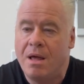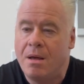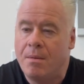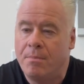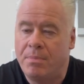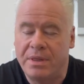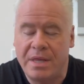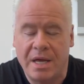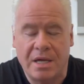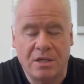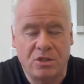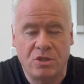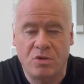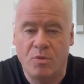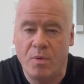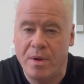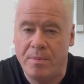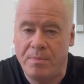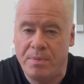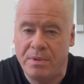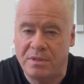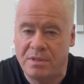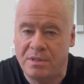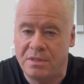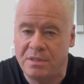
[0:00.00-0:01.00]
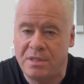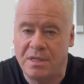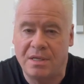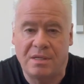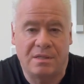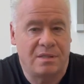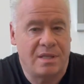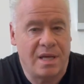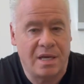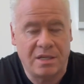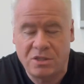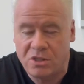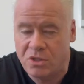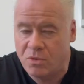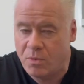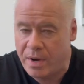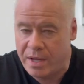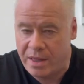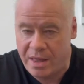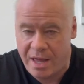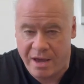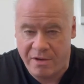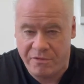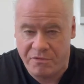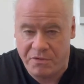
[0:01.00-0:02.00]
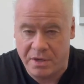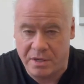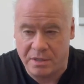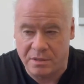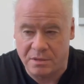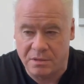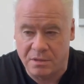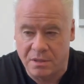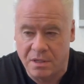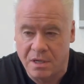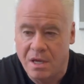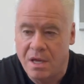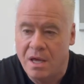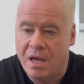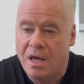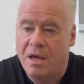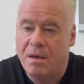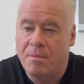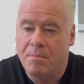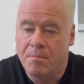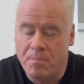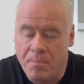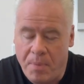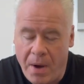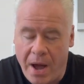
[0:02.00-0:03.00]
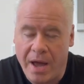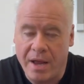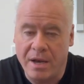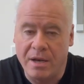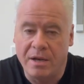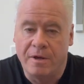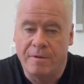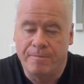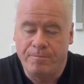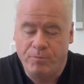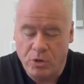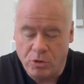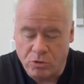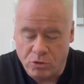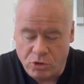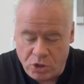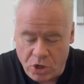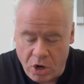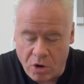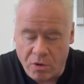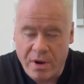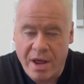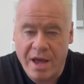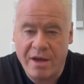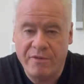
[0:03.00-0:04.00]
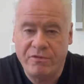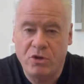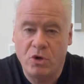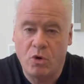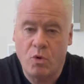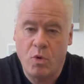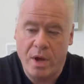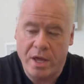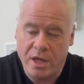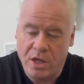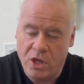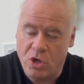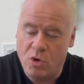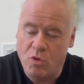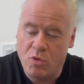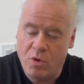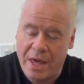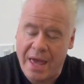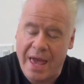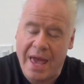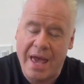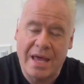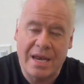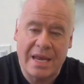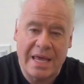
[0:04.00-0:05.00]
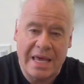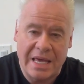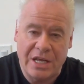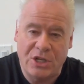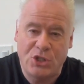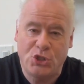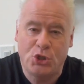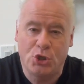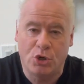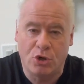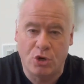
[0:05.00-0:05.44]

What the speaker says: but that's the way business is. That's the way life is. But you don't have to quit. You can hit your